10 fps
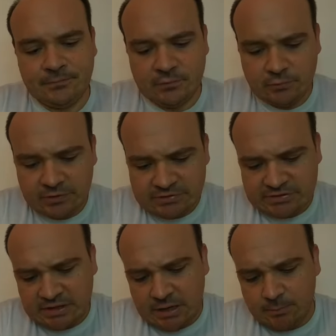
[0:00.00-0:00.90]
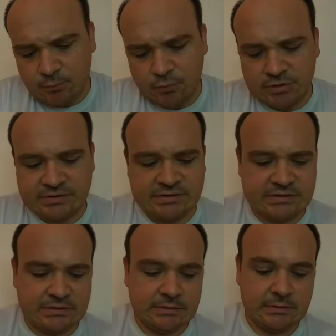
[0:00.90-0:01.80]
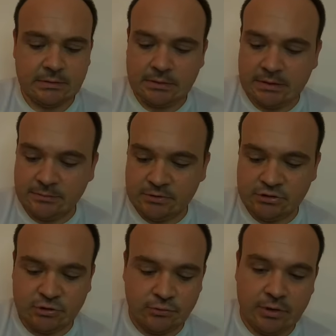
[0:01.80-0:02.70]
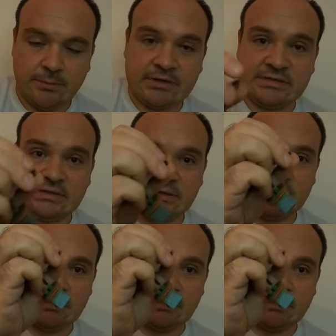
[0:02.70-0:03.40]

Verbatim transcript: The rest upwards. Let me show you. I must